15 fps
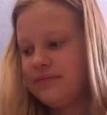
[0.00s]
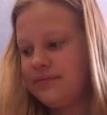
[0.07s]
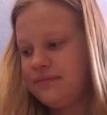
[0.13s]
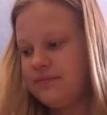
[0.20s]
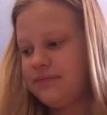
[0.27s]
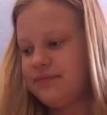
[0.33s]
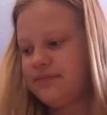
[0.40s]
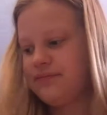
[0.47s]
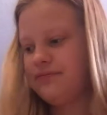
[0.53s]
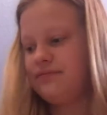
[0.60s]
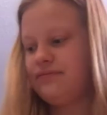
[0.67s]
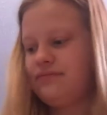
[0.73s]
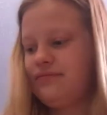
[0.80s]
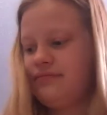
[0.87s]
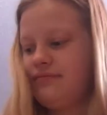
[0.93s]

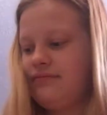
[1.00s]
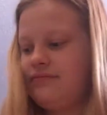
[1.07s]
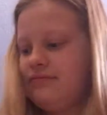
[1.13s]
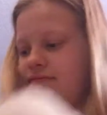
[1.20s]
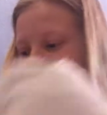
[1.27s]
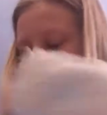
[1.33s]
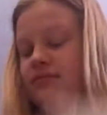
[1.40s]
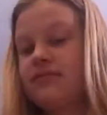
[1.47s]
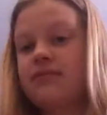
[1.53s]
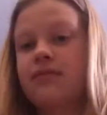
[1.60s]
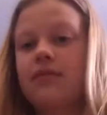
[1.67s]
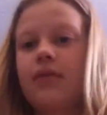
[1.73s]
(no one is talking)